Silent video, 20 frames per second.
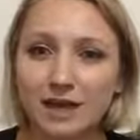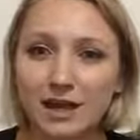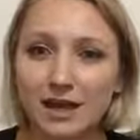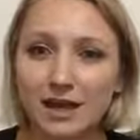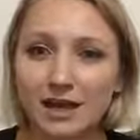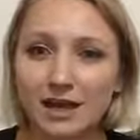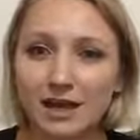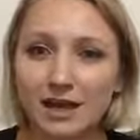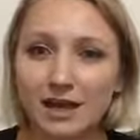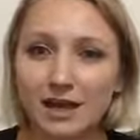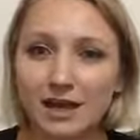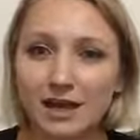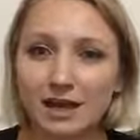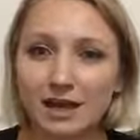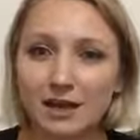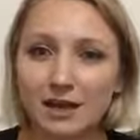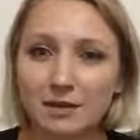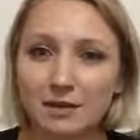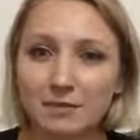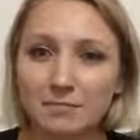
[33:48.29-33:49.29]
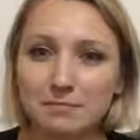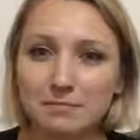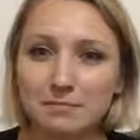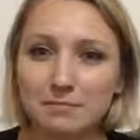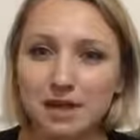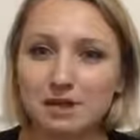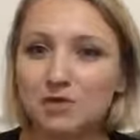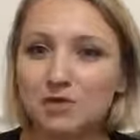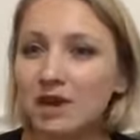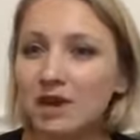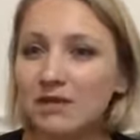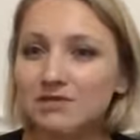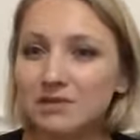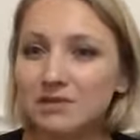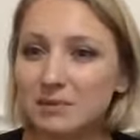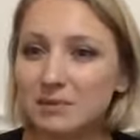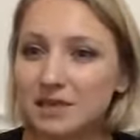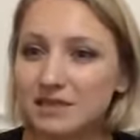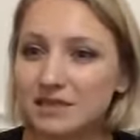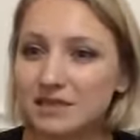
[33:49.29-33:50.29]
and you have
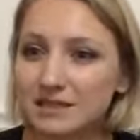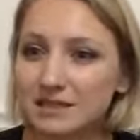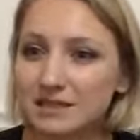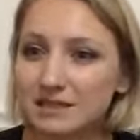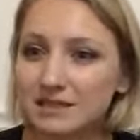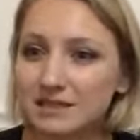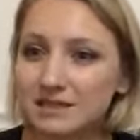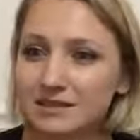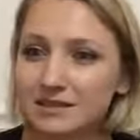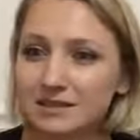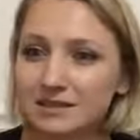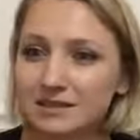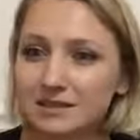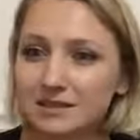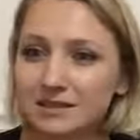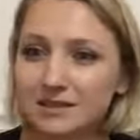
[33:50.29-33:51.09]
some ideas,